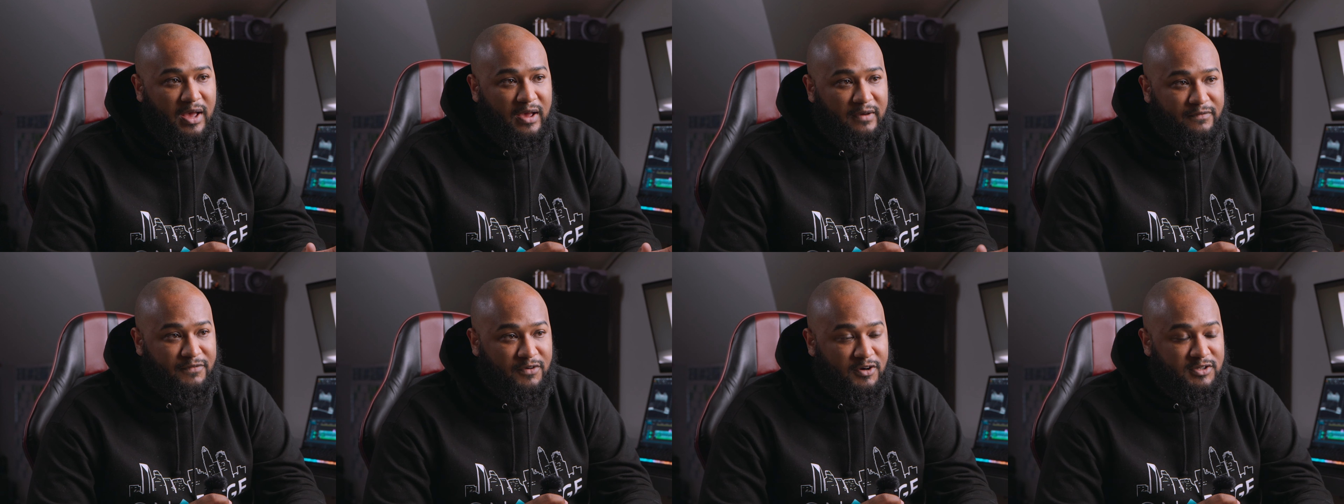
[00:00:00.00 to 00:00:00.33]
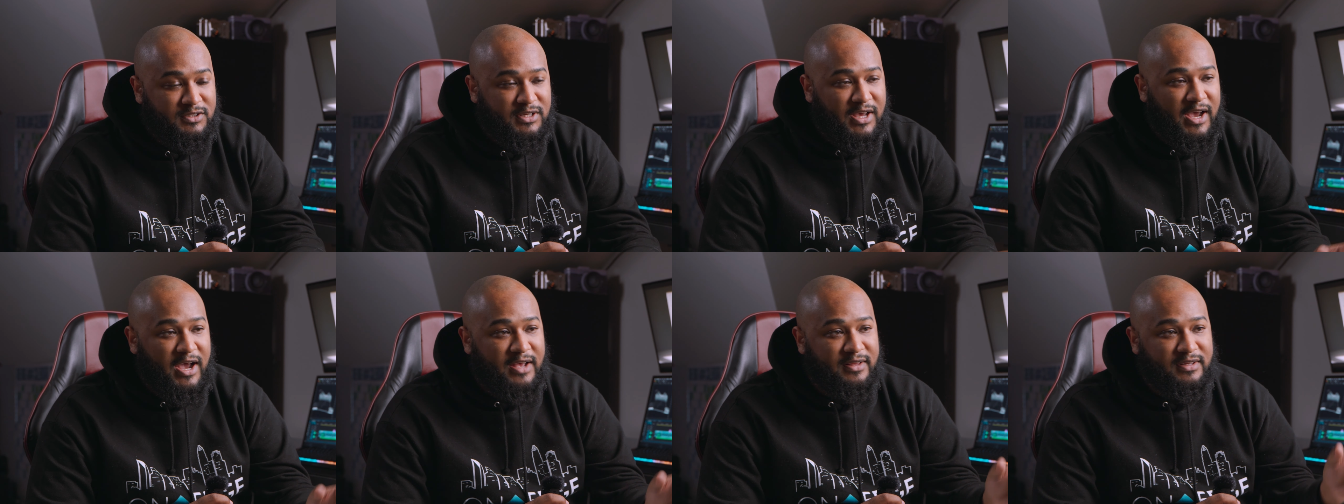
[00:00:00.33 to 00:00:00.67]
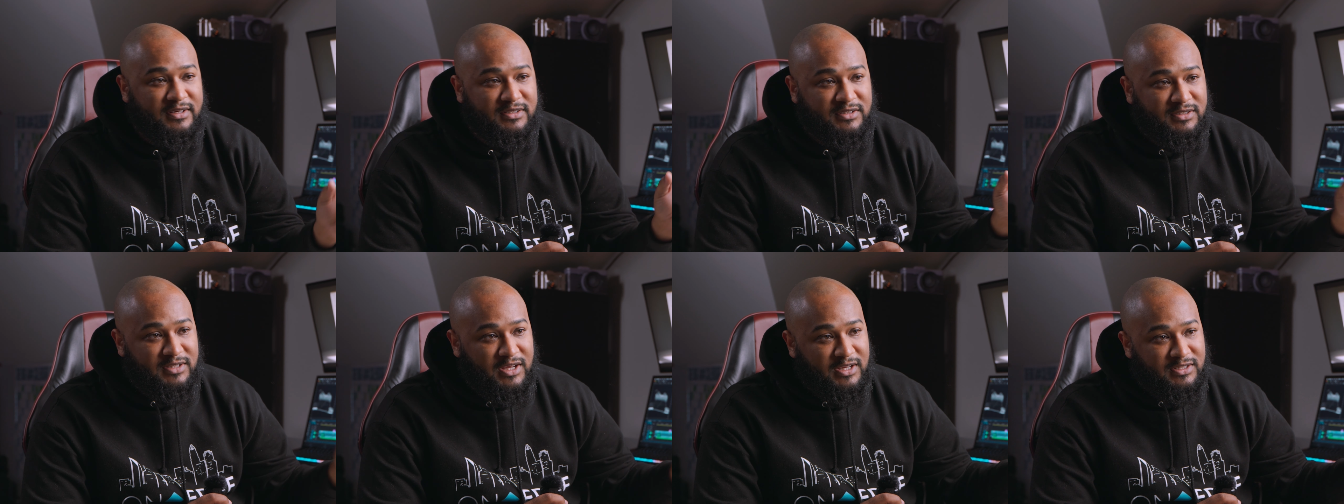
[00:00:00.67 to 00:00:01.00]
at first I had
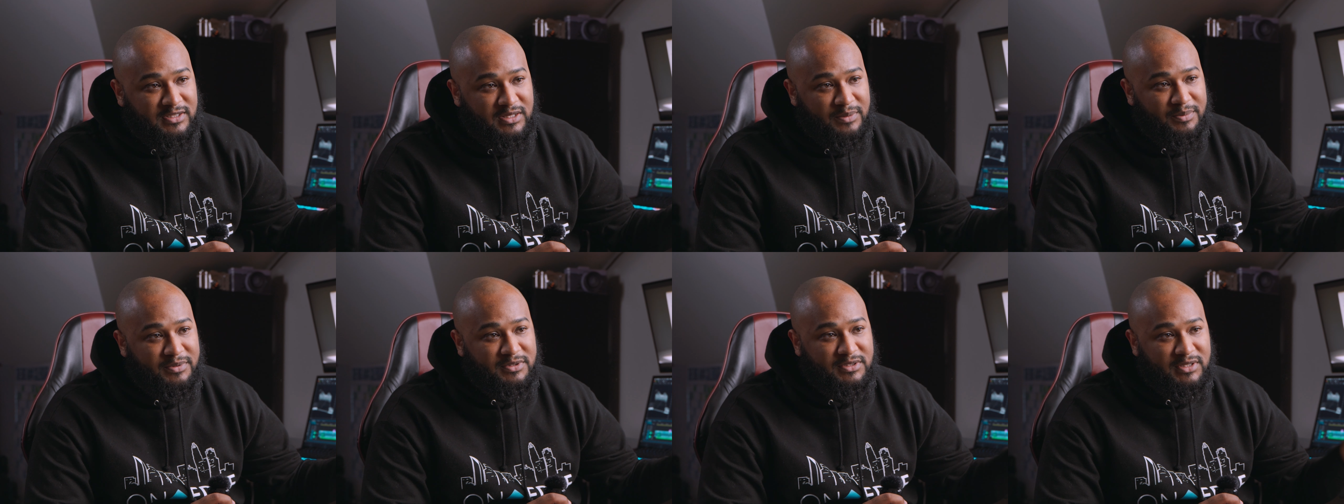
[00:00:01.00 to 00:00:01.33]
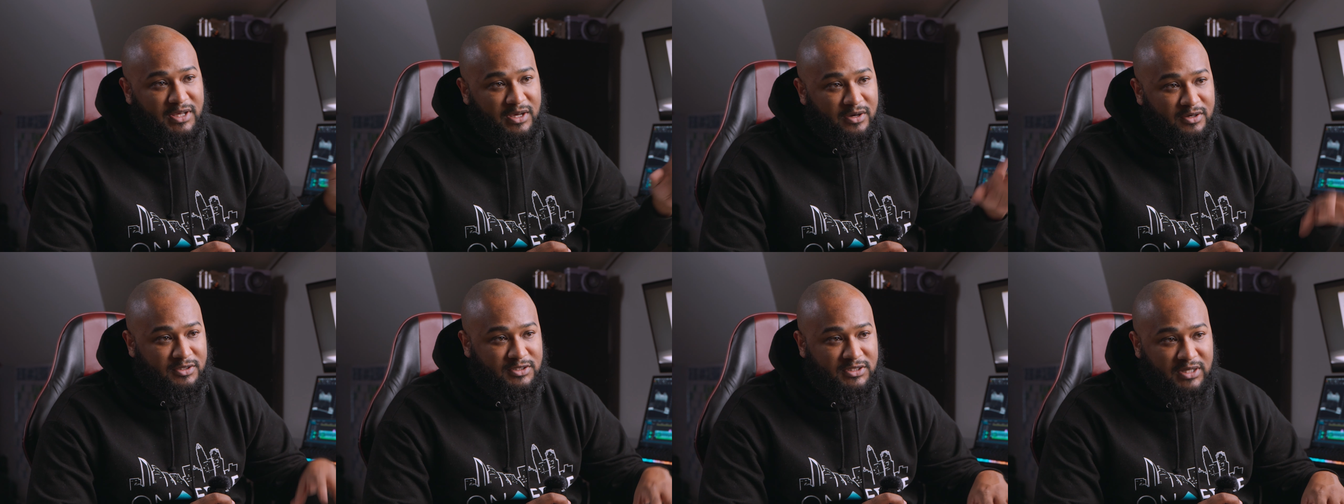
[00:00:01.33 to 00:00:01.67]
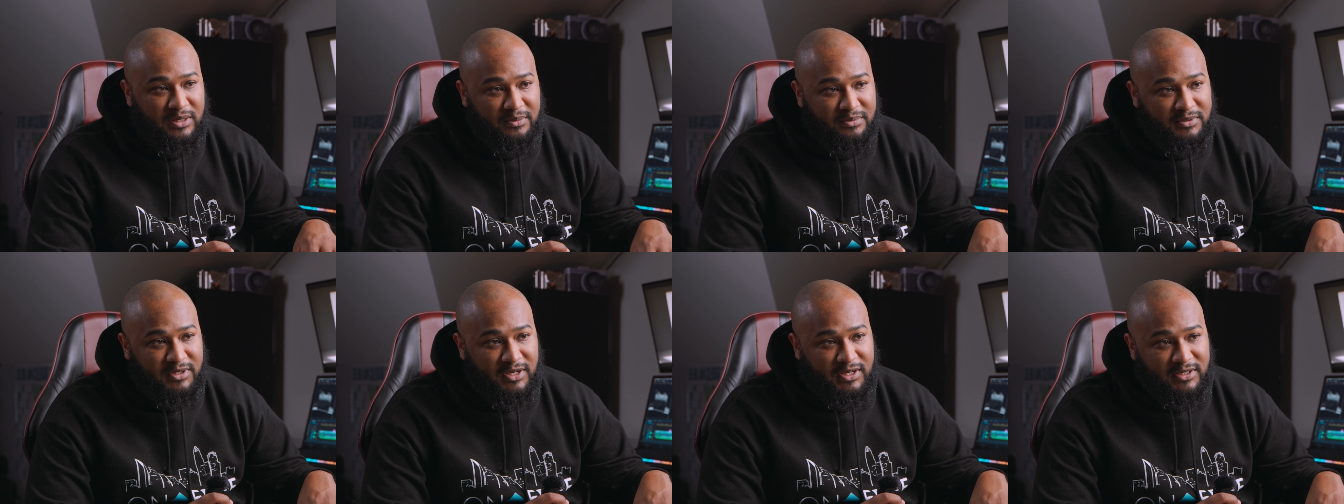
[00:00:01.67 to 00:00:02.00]
this desk up as an
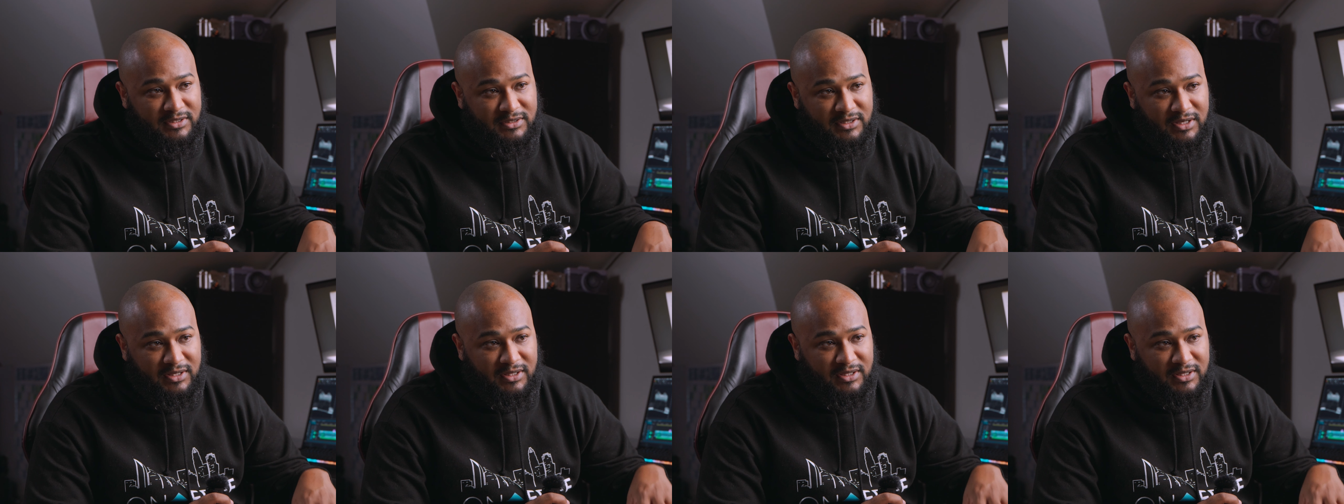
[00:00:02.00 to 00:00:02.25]
L-shaped desk,